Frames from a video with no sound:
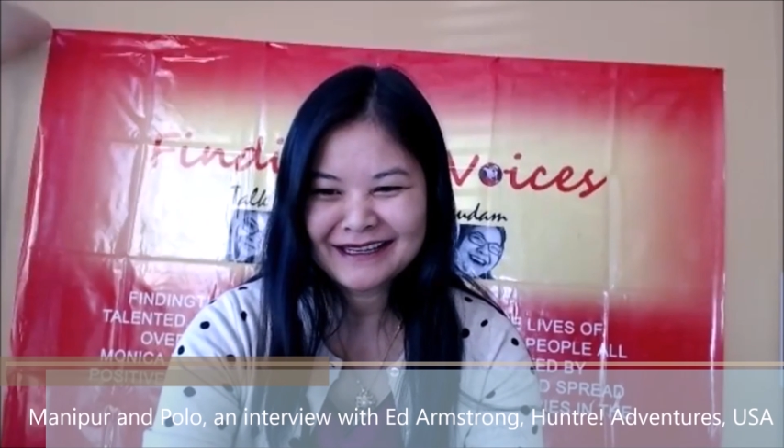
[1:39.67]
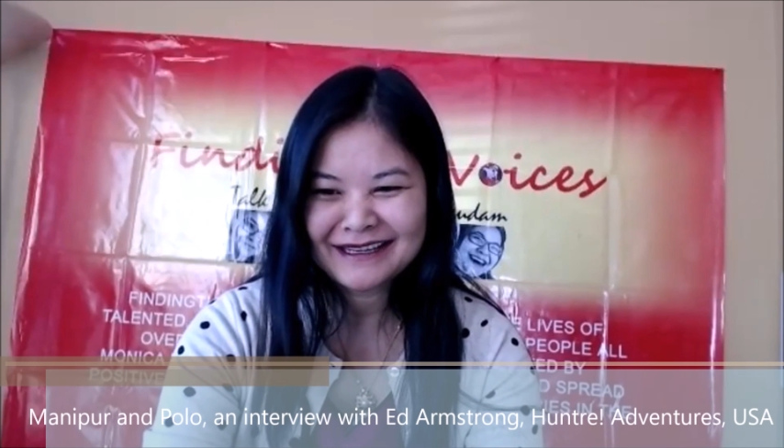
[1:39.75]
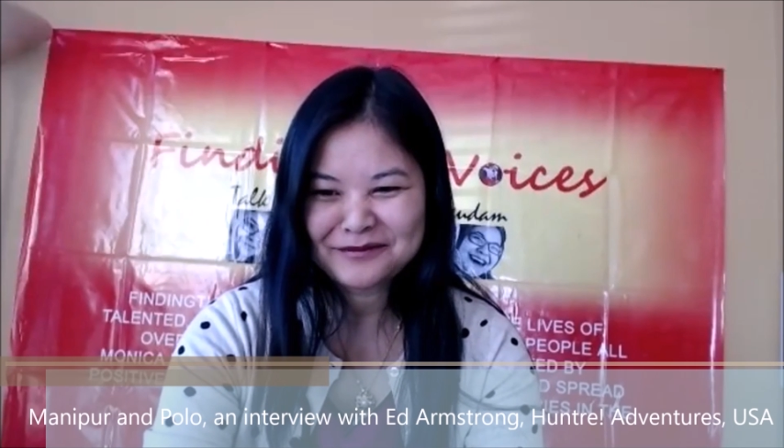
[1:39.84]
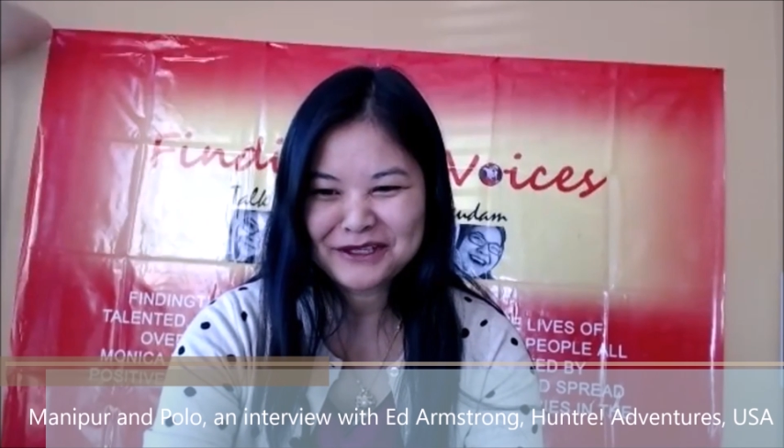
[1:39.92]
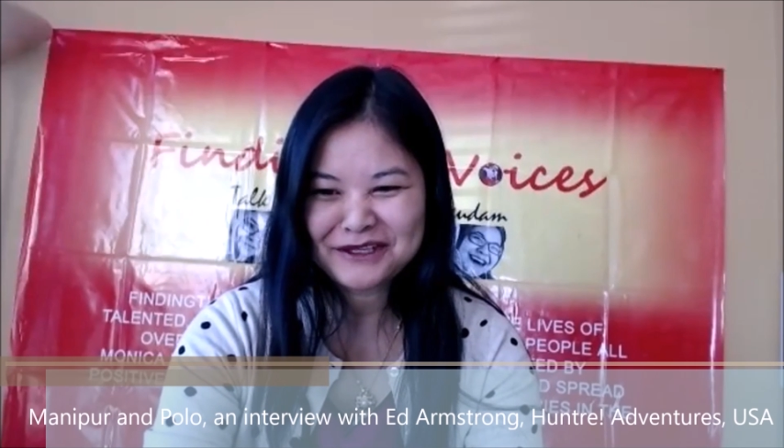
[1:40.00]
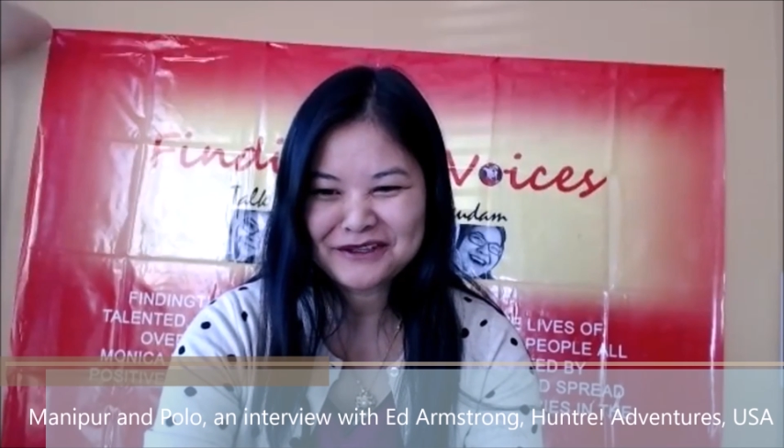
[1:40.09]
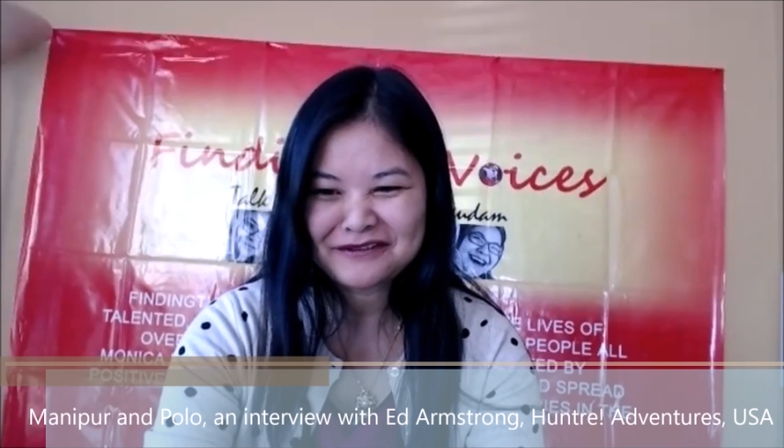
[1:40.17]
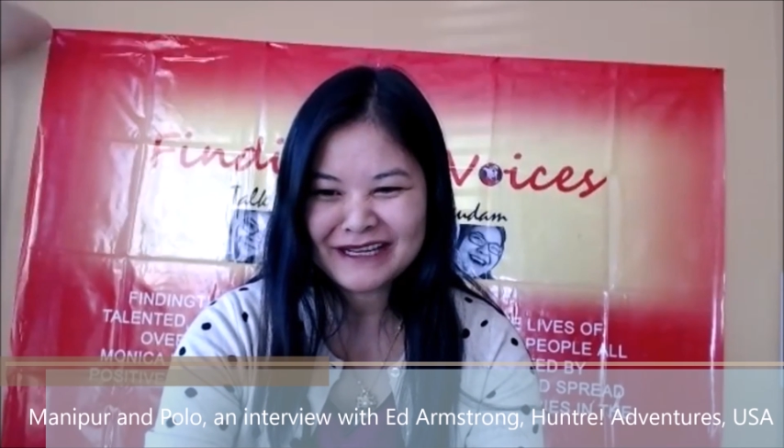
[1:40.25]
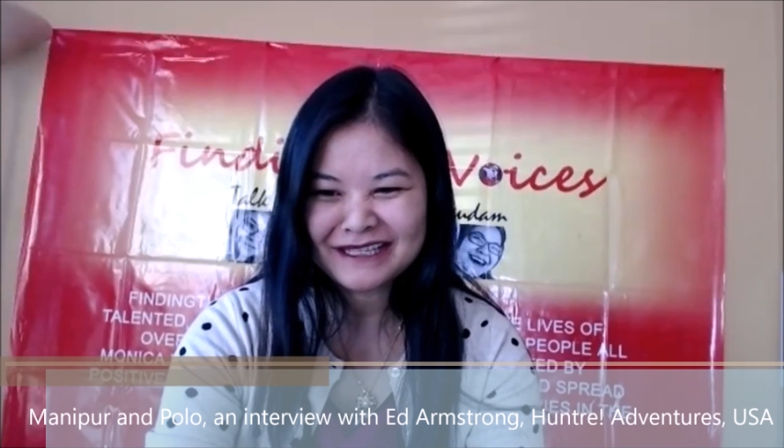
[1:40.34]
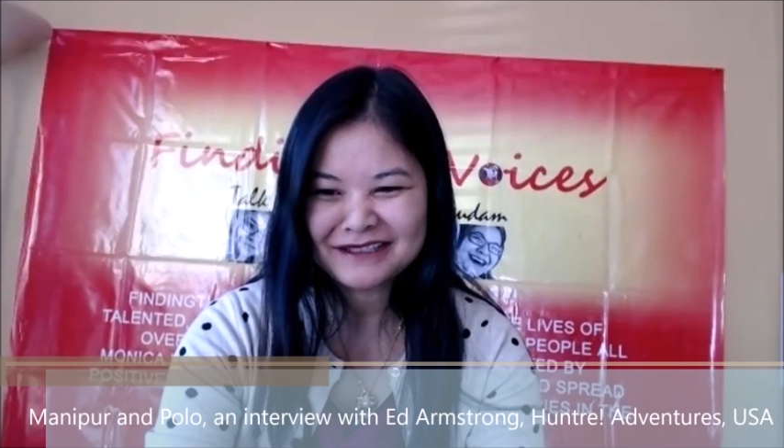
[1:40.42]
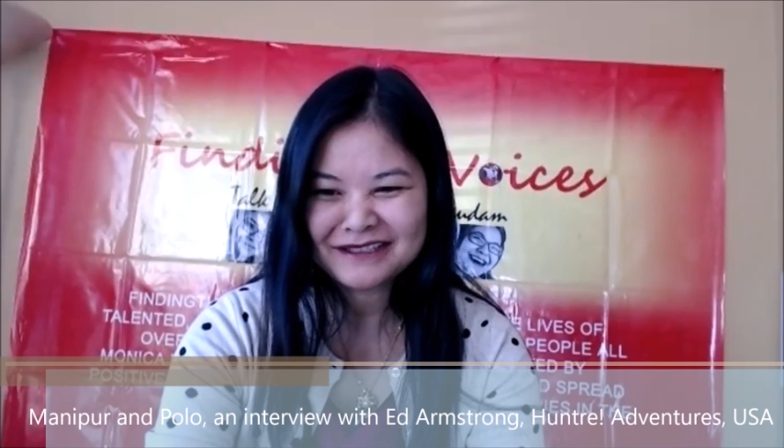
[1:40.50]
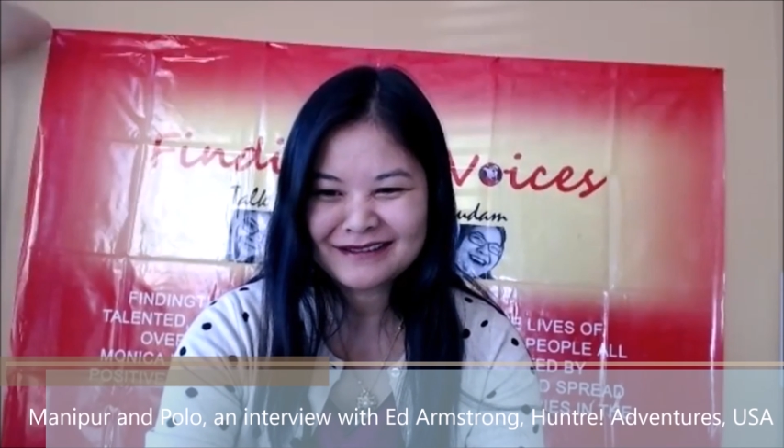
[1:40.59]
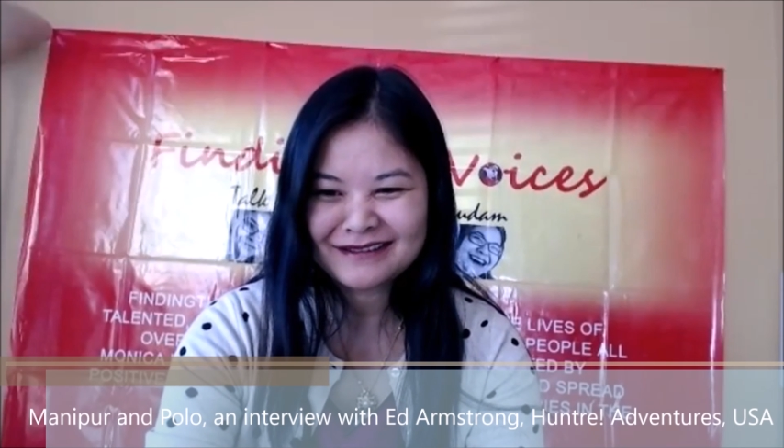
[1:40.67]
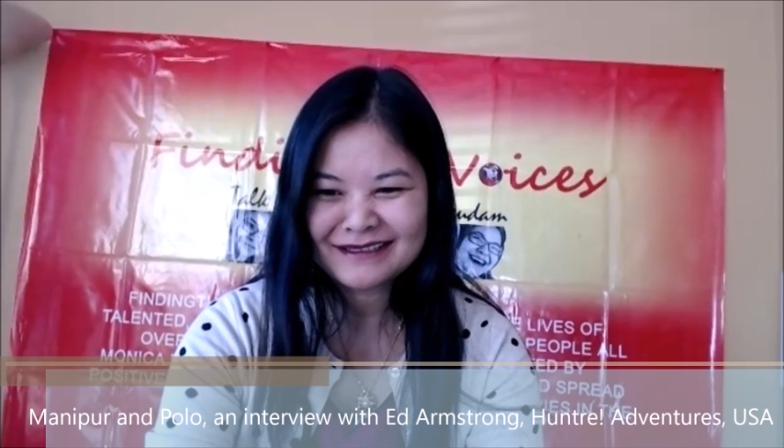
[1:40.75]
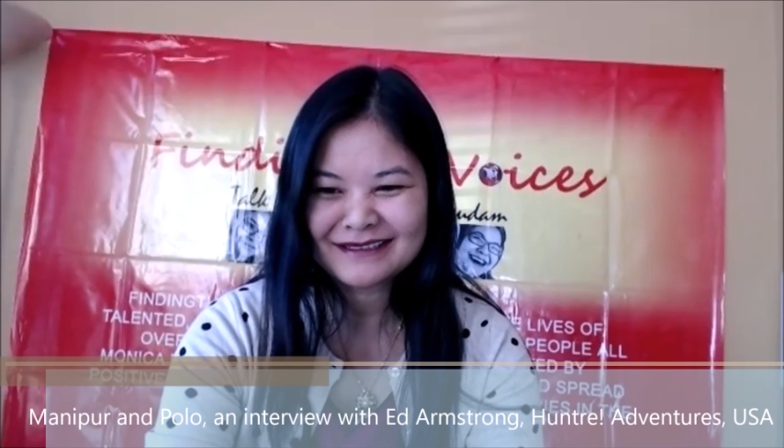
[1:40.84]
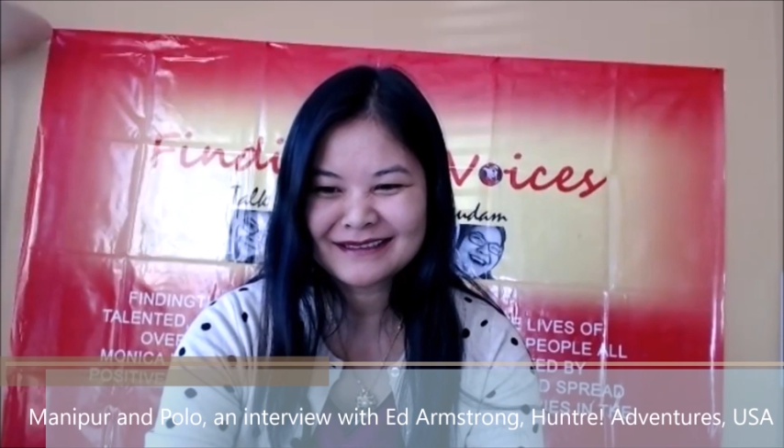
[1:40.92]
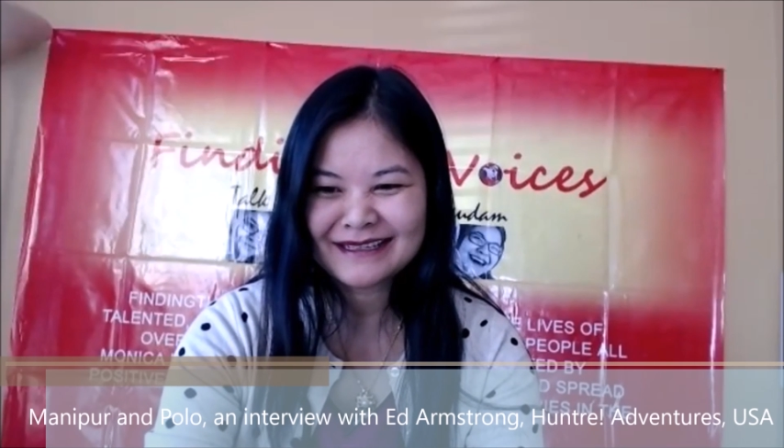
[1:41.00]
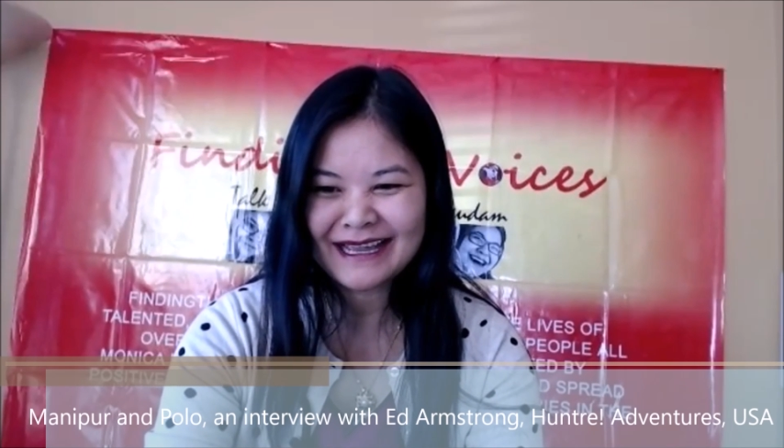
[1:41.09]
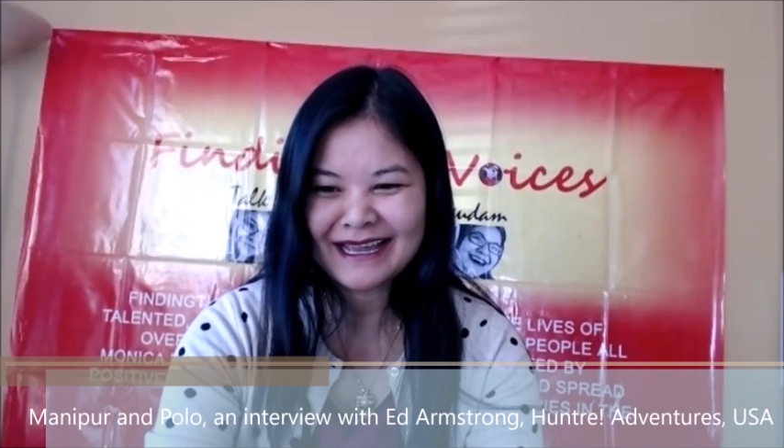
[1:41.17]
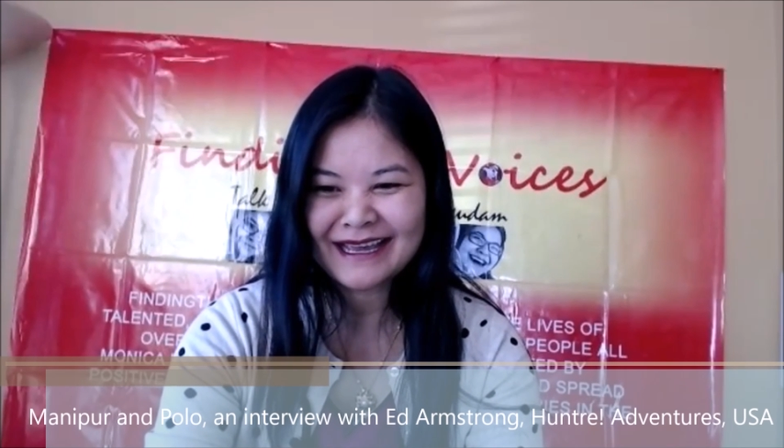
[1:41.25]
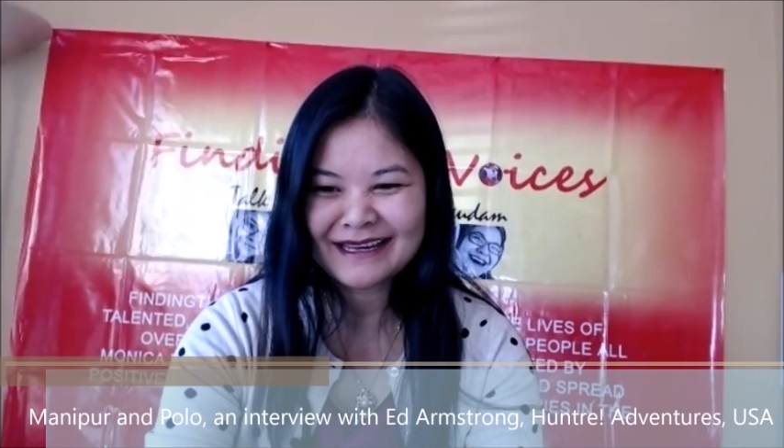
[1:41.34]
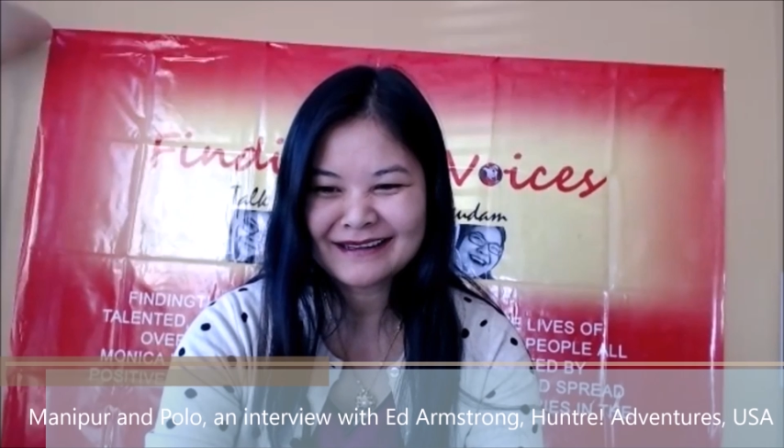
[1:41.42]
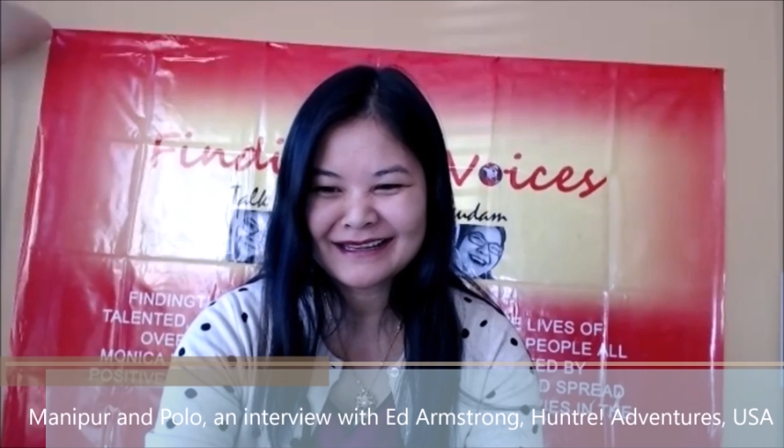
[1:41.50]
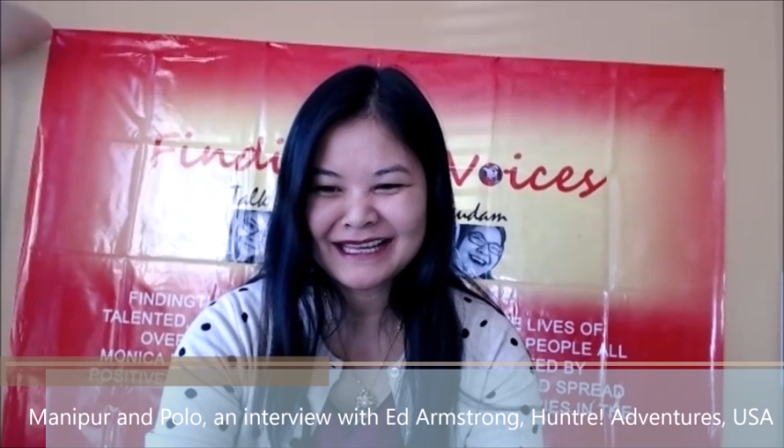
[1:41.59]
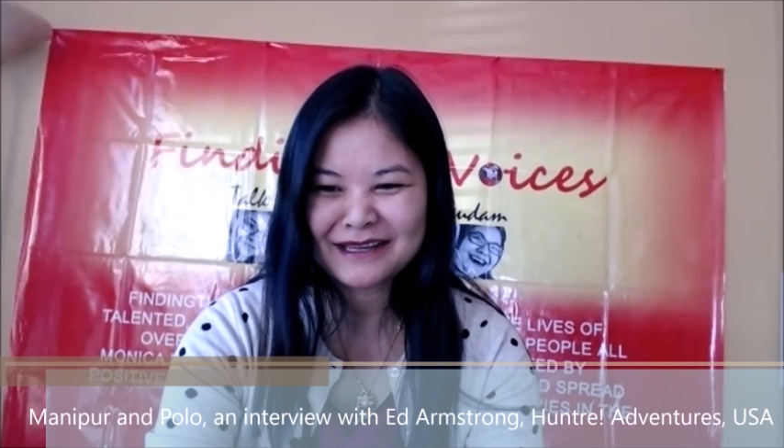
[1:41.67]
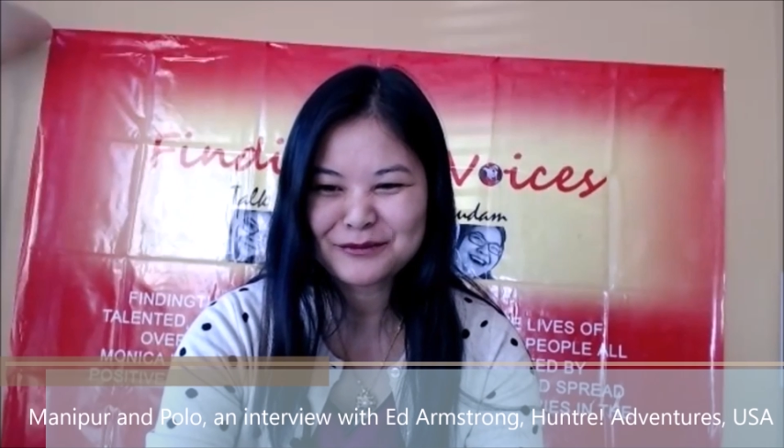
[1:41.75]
read and